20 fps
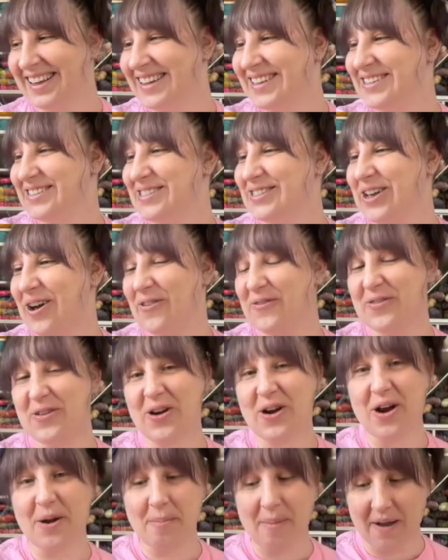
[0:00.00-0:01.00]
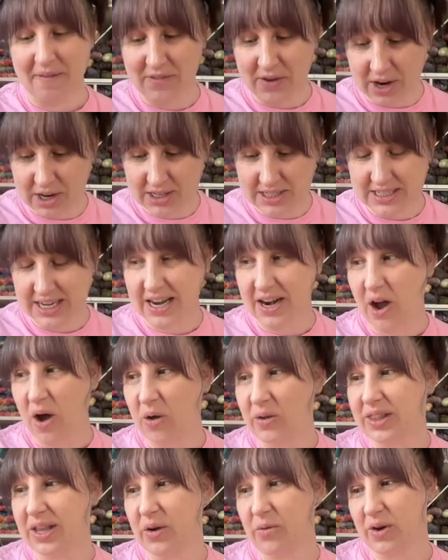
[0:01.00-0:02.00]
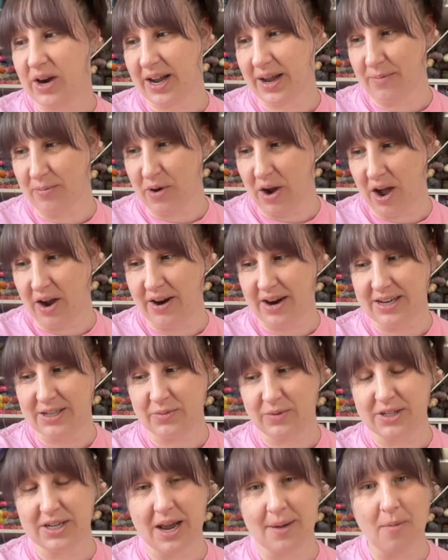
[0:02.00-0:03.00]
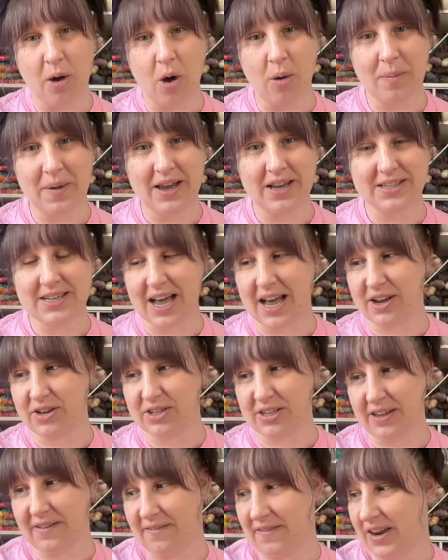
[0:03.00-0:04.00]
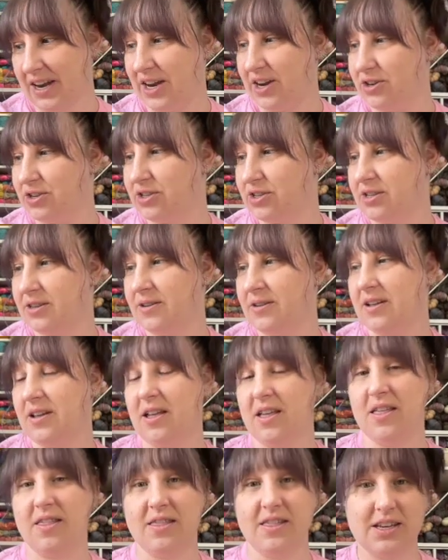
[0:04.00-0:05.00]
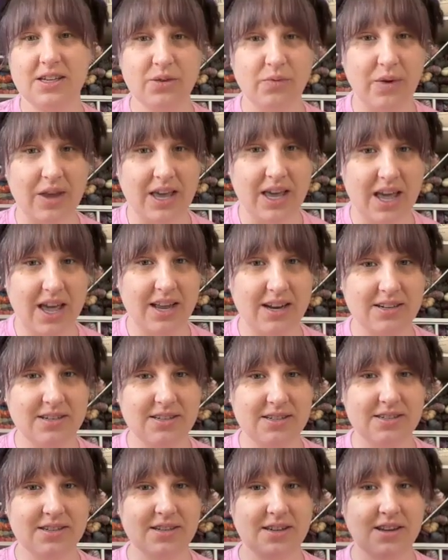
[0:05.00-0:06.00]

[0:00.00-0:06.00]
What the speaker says: So for my first and only work in progress, which I'm hoping to actually finish this weekend,